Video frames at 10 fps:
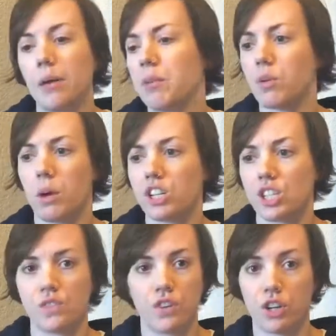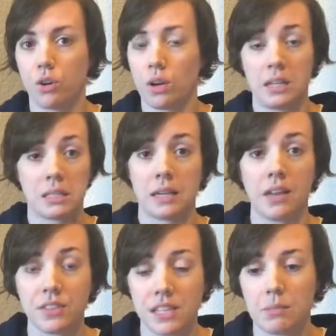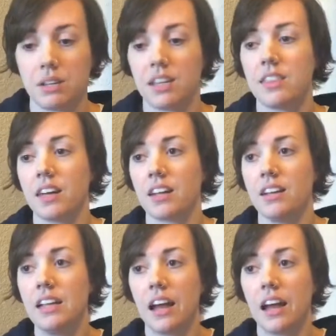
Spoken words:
If you're watching this video and it's not the same day, then